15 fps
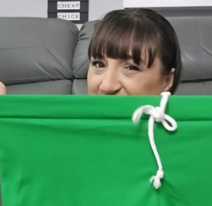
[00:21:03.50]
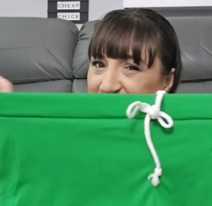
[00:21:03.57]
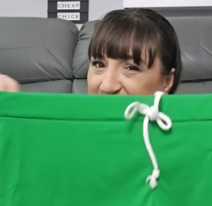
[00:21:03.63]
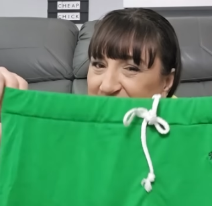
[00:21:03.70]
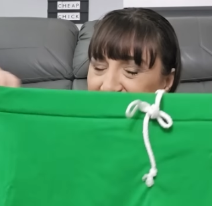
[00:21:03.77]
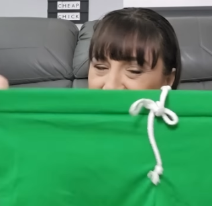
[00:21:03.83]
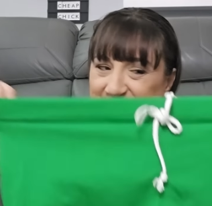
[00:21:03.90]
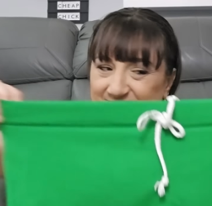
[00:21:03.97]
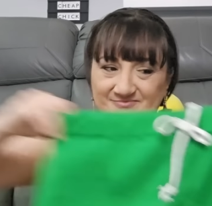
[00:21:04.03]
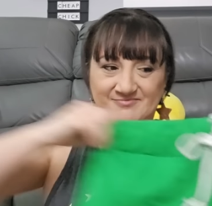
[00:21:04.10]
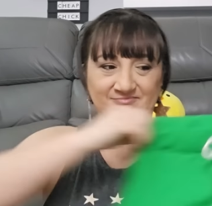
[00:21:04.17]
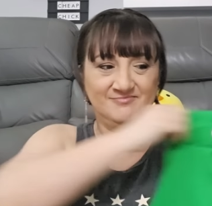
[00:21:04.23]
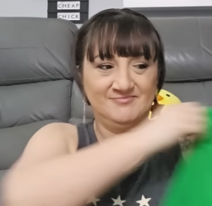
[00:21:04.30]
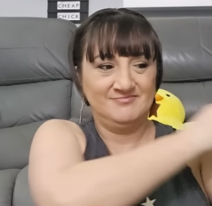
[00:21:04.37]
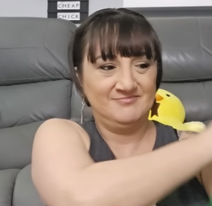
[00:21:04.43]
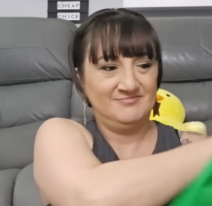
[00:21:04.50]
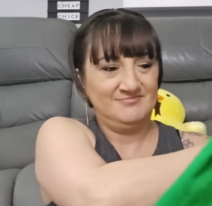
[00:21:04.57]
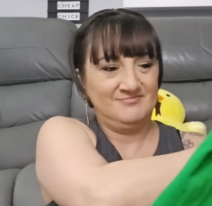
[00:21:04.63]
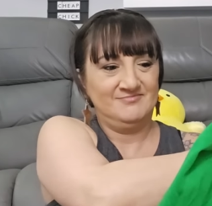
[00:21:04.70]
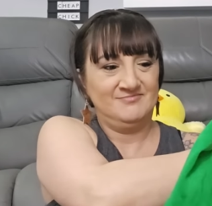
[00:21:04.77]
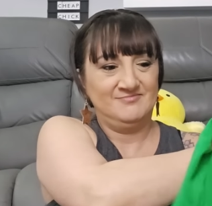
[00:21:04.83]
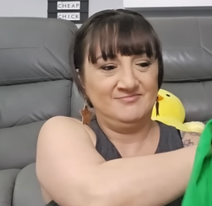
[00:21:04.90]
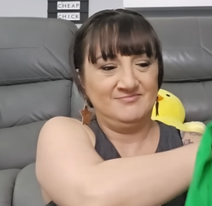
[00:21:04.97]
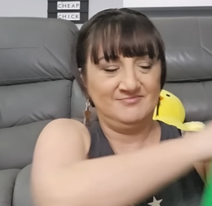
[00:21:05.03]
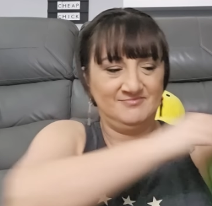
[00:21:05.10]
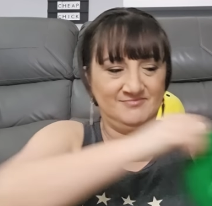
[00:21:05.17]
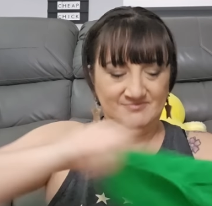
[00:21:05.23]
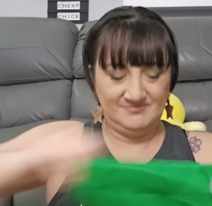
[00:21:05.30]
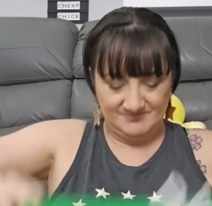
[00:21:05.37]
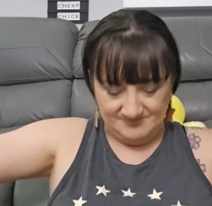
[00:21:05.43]

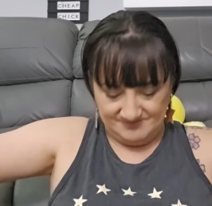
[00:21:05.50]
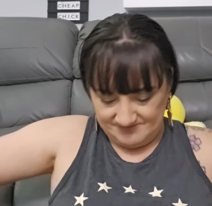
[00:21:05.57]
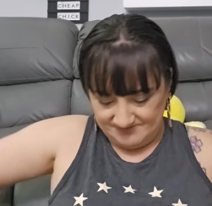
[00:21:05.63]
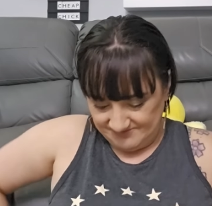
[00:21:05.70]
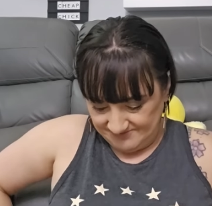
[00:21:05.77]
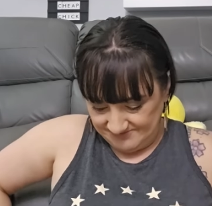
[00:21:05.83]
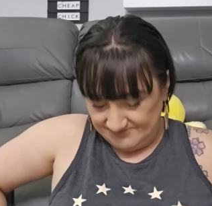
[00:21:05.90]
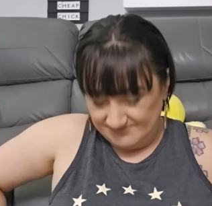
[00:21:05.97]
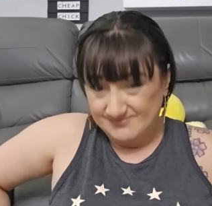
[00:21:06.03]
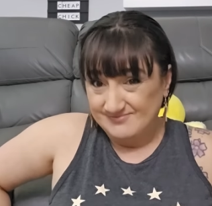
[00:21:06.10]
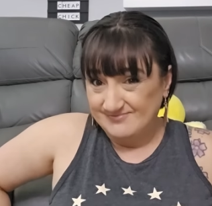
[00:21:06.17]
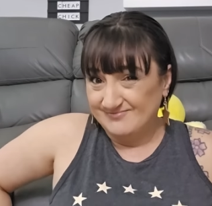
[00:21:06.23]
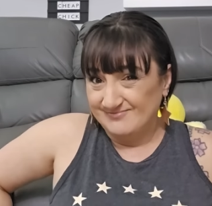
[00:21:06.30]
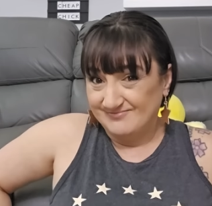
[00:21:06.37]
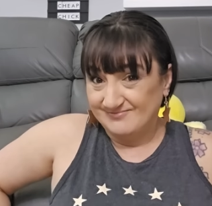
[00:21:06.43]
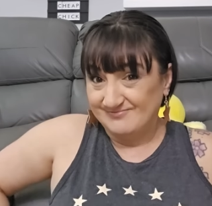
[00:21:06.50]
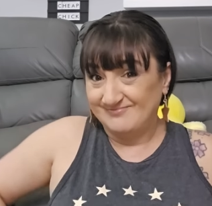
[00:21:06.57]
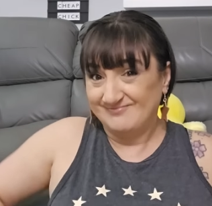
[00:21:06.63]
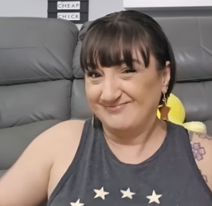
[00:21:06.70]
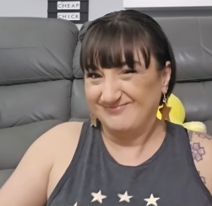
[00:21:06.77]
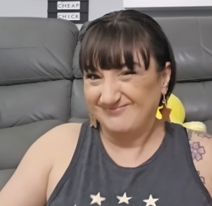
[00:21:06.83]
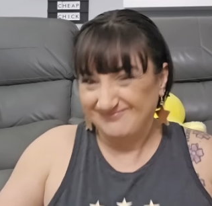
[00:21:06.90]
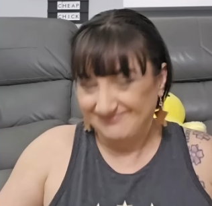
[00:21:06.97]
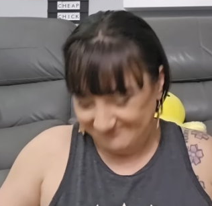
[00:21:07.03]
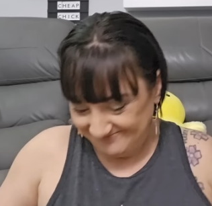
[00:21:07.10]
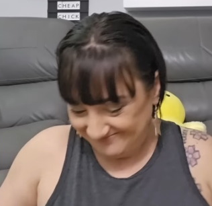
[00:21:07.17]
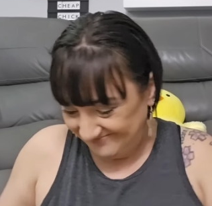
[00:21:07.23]
Nobody speaks.